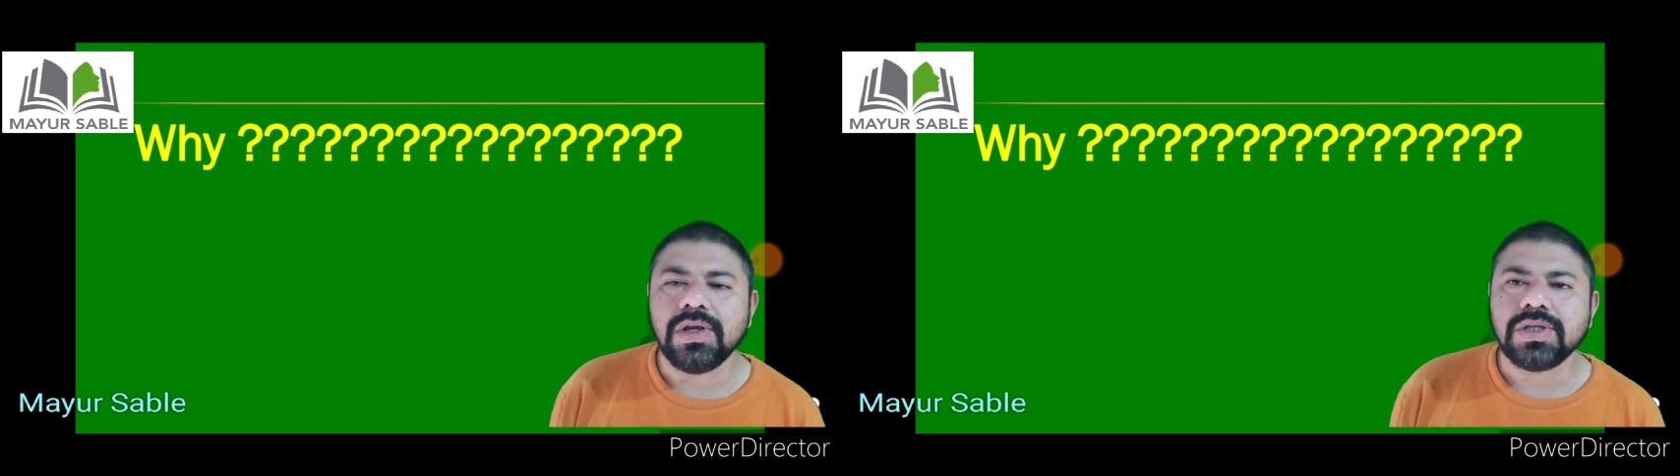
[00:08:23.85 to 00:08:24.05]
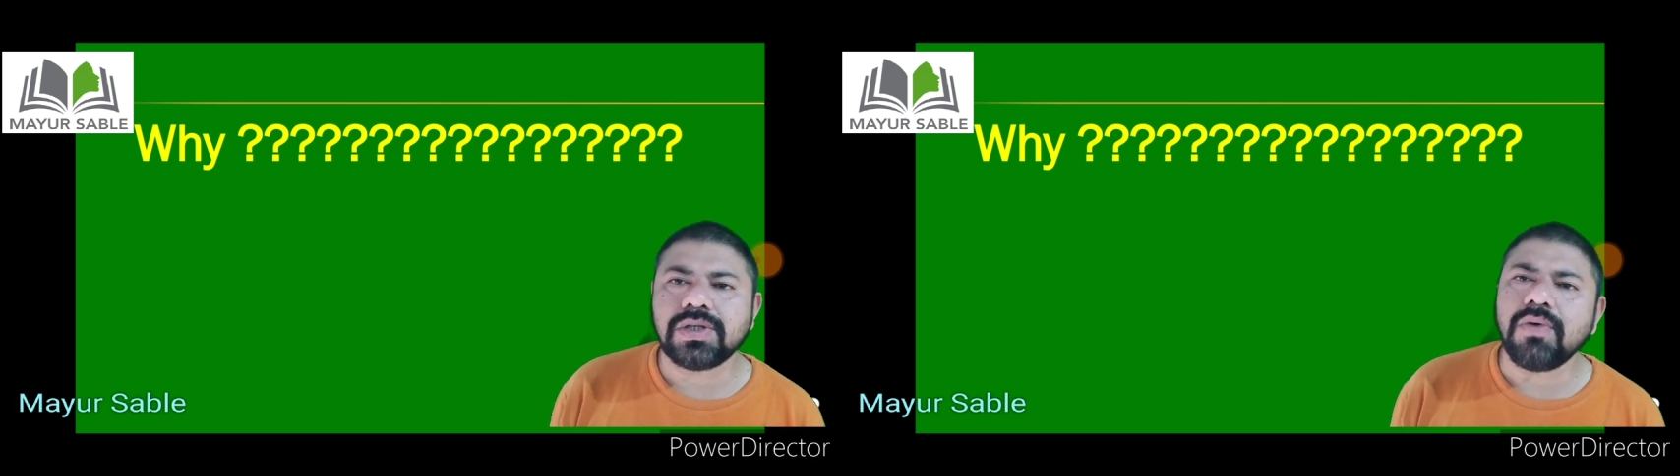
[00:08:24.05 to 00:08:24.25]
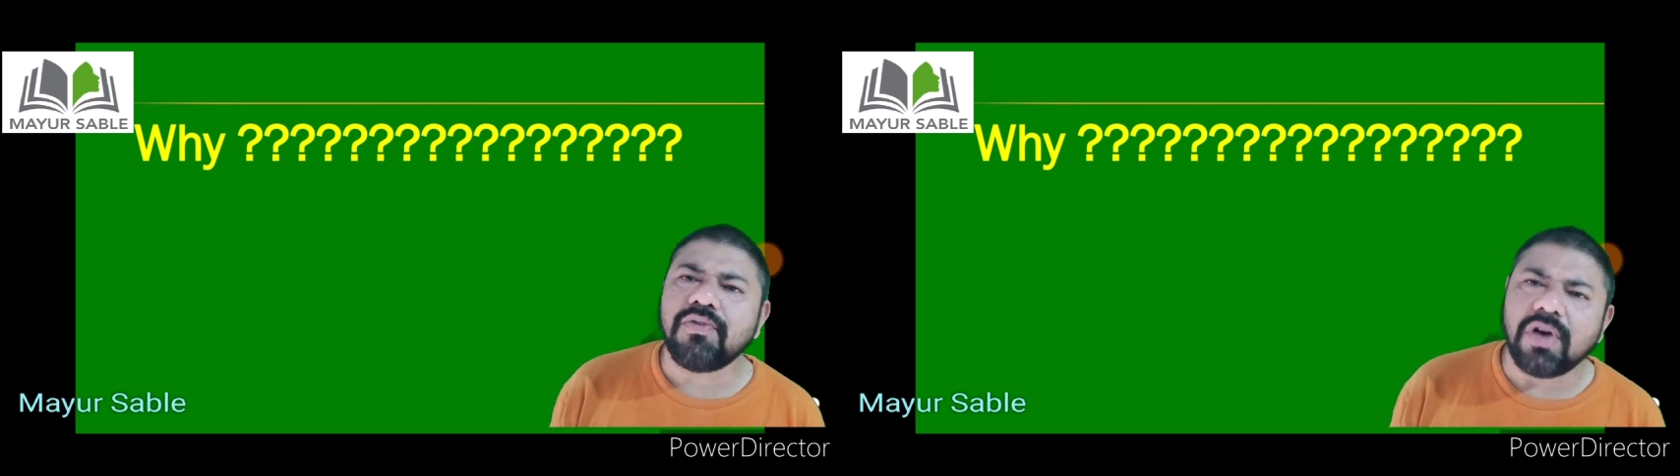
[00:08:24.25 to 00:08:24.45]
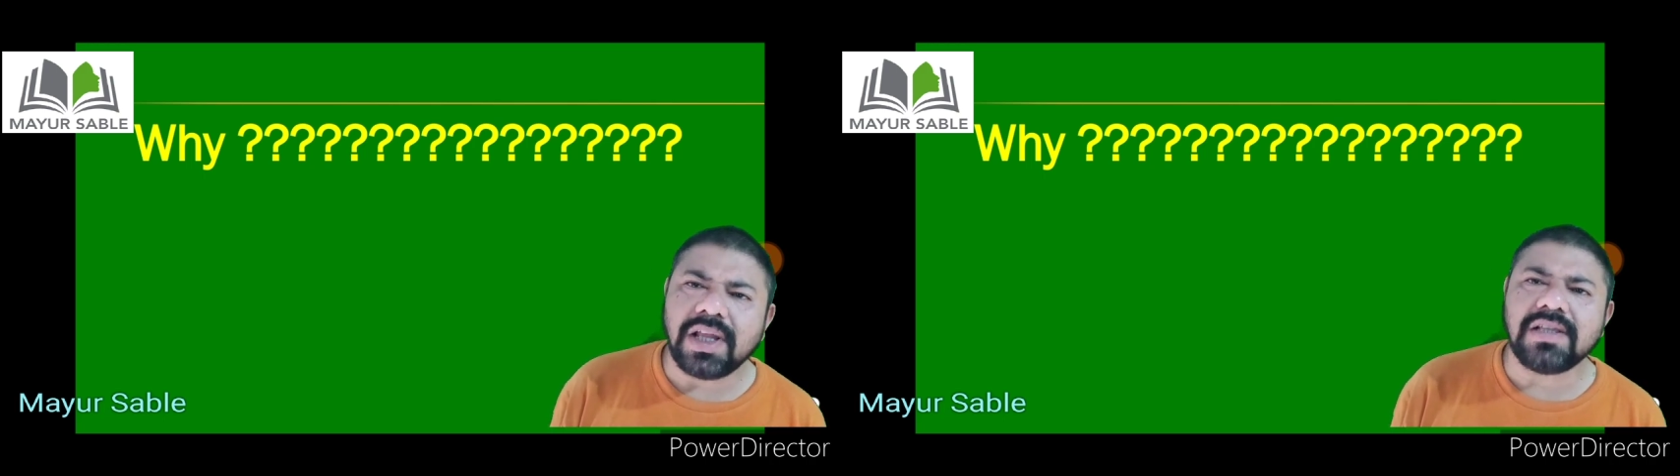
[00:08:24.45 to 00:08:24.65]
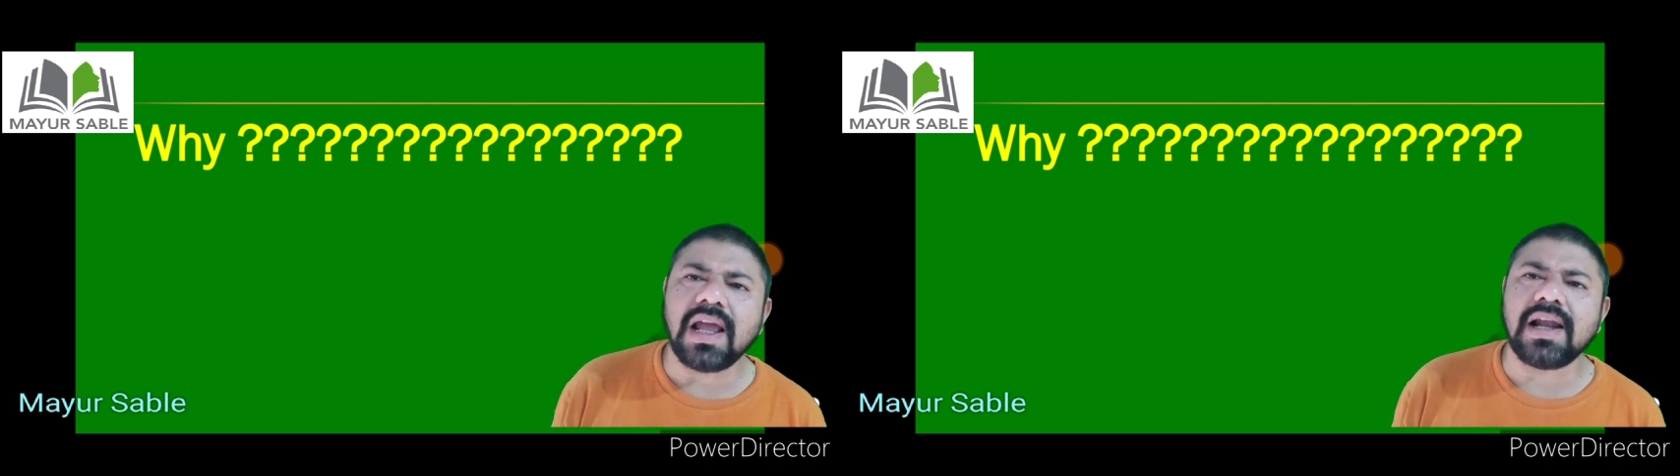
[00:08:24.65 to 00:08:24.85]
So
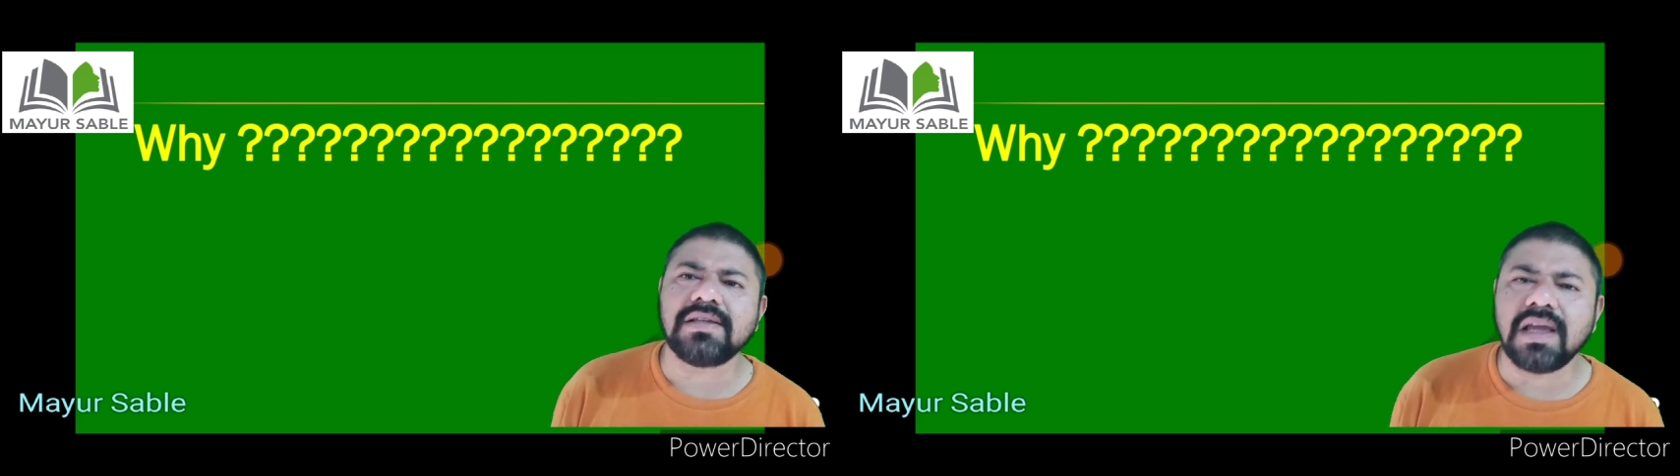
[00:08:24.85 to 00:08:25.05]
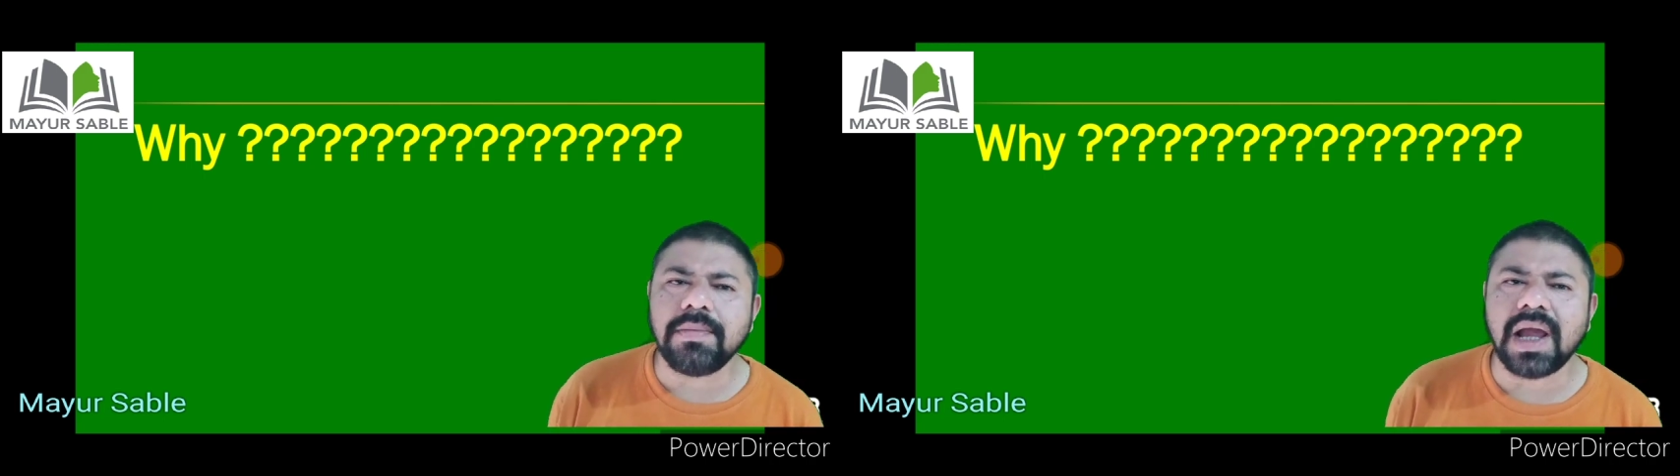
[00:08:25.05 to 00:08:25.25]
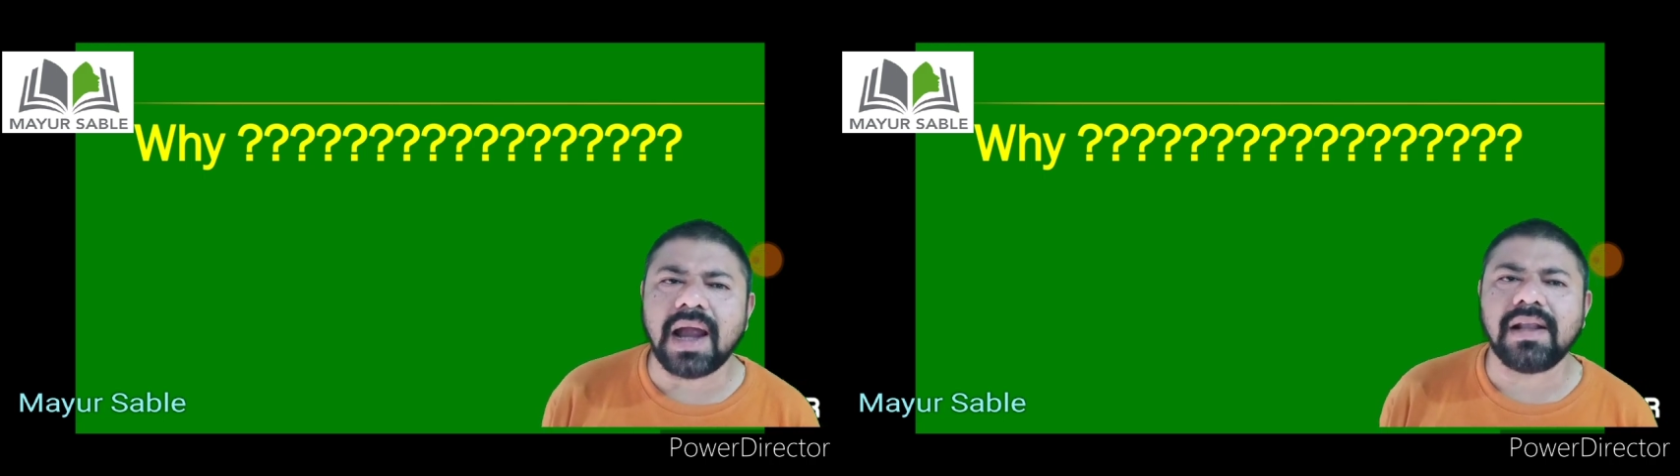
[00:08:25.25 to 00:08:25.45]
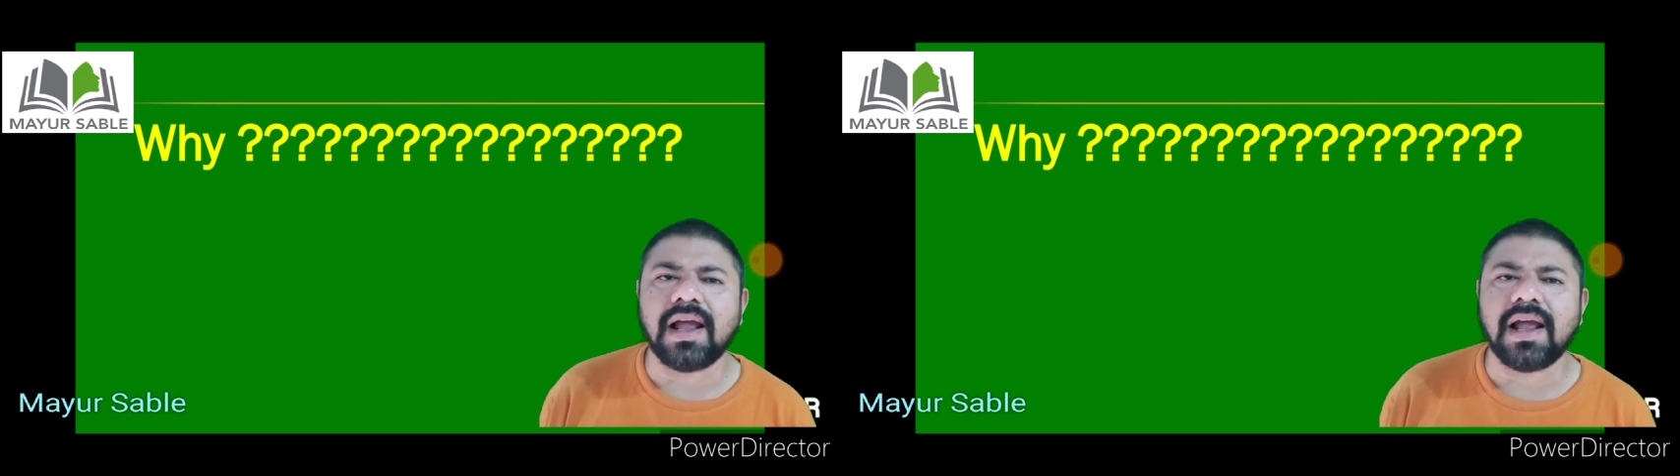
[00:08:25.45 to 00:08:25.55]
what is the reason behind